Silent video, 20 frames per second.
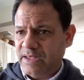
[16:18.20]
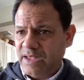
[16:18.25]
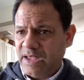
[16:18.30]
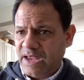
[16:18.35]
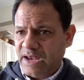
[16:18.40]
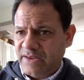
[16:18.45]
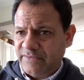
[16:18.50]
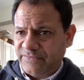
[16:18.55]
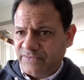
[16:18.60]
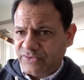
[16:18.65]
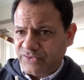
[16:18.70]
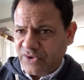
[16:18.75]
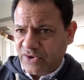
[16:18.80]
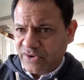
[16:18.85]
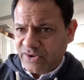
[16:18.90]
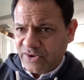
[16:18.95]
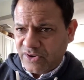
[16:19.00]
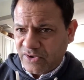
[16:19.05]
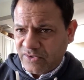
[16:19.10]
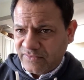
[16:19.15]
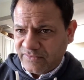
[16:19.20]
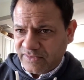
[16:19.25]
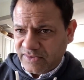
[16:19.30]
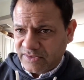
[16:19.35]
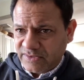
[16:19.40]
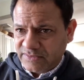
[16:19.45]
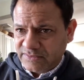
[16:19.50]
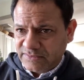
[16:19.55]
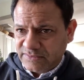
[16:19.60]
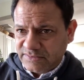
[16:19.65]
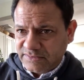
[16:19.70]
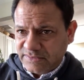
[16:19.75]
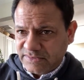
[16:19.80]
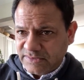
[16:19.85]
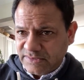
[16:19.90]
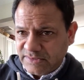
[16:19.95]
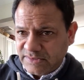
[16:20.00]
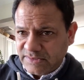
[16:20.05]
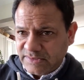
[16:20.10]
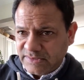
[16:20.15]
And if you turn it over,
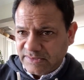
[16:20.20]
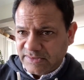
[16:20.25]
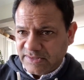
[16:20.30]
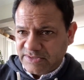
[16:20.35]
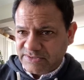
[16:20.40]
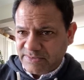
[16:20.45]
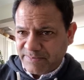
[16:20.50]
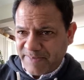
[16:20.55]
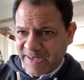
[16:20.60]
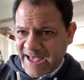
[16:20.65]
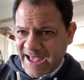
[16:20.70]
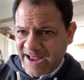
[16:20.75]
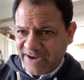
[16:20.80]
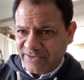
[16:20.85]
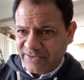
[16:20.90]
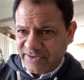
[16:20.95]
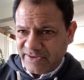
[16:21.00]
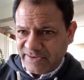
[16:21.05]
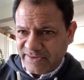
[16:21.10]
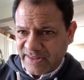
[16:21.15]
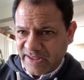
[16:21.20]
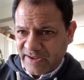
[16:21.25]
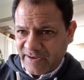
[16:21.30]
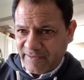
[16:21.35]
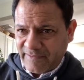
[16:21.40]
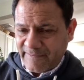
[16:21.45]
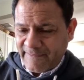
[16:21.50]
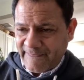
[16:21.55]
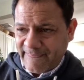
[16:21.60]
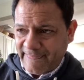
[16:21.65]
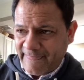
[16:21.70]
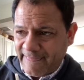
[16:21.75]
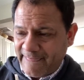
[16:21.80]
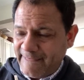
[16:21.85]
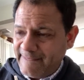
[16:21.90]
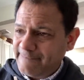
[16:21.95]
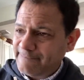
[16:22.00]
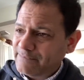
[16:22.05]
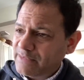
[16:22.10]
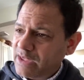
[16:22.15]
there's a pattern in there.
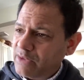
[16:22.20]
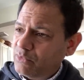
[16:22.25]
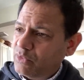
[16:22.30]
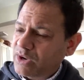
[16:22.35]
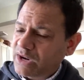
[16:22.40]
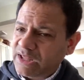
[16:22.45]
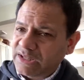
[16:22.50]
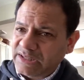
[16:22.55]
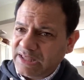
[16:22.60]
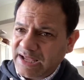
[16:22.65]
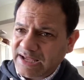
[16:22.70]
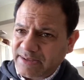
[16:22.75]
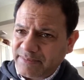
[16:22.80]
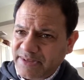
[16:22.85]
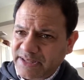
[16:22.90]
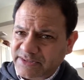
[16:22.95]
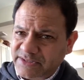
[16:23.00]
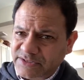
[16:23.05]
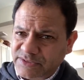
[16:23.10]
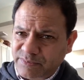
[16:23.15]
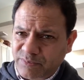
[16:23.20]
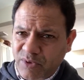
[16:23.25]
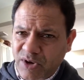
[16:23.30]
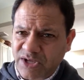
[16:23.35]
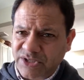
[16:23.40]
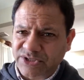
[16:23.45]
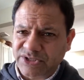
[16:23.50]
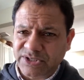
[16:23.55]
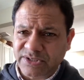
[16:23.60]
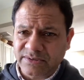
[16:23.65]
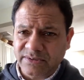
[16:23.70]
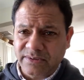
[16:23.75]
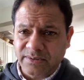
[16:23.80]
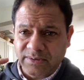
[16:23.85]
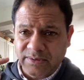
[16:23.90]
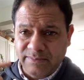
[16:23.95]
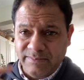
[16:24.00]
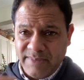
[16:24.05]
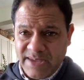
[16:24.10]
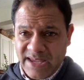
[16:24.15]
And what I like about this brush
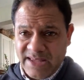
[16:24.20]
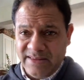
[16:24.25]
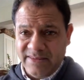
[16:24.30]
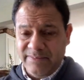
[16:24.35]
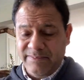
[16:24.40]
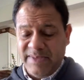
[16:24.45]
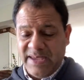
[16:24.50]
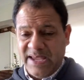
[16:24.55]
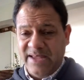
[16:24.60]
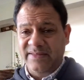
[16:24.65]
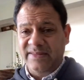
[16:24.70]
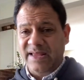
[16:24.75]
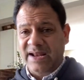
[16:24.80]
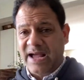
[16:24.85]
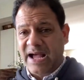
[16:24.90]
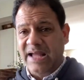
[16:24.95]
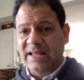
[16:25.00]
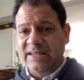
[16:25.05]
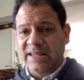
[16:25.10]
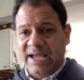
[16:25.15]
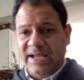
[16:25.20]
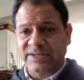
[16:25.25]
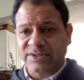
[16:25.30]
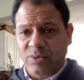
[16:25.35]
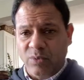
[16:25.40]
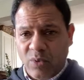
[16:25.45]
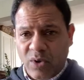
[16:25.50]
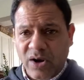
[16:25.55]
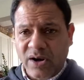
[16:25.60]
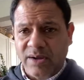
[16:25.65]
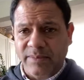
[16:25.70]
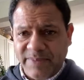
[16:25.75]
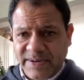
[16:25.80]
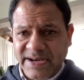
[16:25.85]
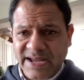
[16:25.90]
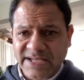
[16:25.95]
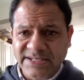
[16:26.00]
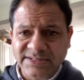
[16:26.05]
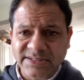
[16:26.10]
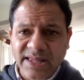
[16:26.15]
me being that I like to work up a
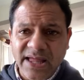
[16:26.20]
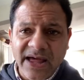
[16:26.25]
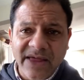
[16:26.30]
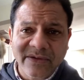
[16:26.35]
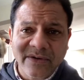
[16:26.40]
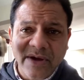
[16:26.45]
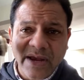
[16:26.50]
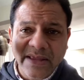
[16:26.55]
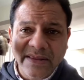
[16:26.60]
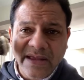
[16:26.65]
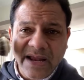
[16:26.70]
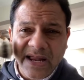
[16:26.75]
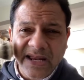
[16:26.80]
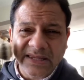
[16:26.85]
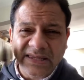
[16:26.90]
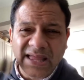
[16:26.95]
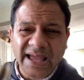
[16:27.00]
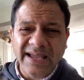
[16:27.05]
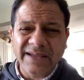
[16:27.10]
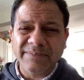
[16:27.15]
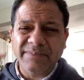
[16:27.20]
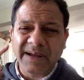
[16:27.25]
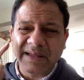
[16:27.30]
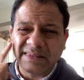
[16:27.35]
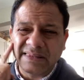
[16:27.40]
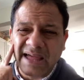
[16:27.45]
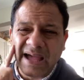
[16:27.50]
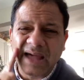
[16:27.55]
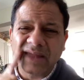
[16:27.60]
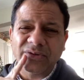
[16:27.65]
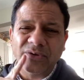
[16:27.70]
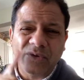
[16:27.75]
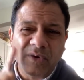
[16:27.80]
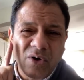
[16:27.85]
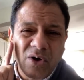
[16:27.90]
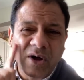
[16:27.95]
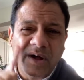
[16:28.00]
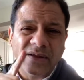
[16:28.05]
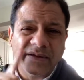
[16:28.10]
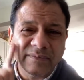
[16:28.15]
nice lather, and then I like my lather
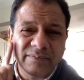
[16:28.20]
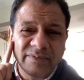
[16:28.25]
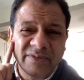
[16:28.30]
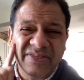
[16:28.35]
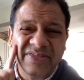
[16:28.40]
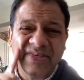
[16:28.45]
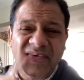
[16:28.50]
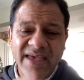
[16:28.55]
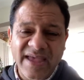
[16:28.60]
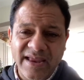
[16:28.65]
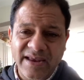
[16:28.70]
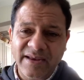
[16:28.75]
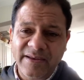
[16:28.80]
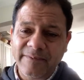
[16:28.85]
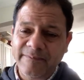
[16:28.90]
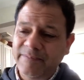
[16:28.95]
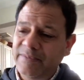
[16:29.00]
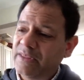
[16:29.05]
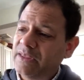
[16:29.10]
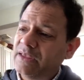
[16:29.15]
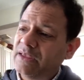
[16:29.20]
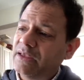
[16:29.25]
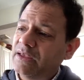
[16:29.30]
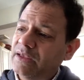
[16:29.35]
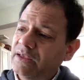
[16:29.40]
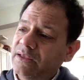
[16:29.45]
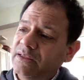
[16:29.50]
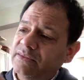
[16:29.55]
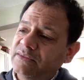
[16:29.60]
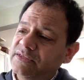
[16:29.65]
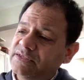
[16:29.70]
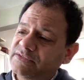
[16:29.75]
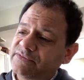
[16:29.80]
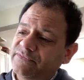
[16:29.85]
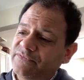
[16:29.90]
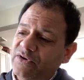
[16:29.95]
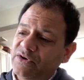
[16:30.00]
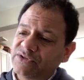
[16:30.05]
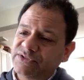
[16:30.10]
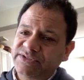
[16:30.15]
on thin,
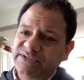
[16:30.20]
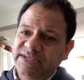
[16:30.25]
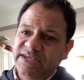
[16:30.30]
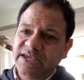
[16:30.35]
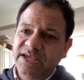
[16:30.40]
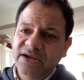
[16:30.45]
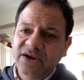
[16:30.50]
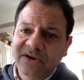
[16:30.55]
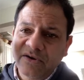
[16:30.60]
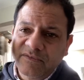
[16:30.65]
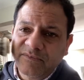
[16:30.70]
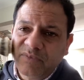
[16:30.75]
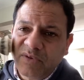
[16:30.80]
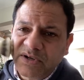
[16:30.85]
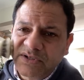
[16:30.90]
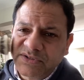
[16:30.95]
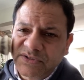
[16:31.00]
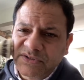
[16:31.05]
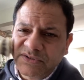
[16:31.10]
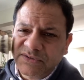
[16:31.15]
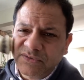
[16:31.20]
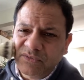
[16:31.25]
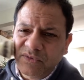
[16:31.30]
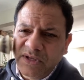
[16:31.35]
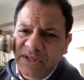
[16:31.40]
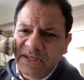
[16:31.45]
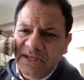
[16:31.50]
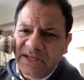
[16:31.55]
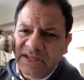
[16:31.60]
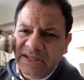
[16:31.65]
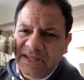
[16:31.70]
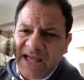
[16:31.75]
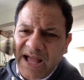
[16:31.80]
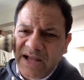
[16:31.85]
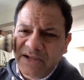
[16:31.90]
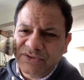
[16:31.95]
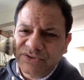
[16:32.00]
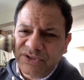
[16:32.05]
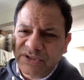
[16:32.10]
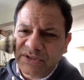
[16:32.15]
this first tier of bristles really
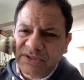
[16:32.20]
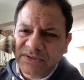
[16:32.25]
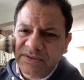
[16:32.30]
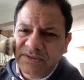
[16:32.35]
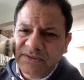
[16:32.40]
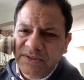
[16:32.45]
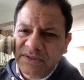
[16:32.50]
allows you